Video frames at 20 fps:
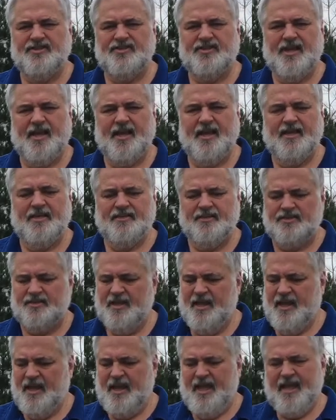science,
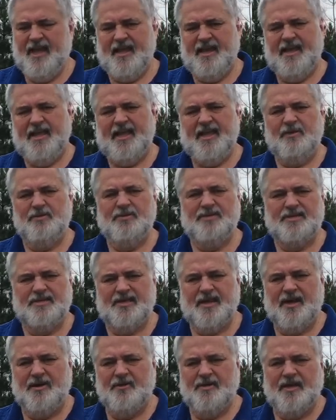and he was
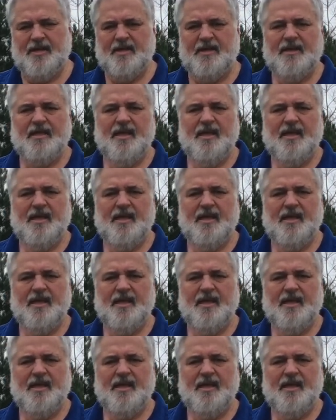doubting,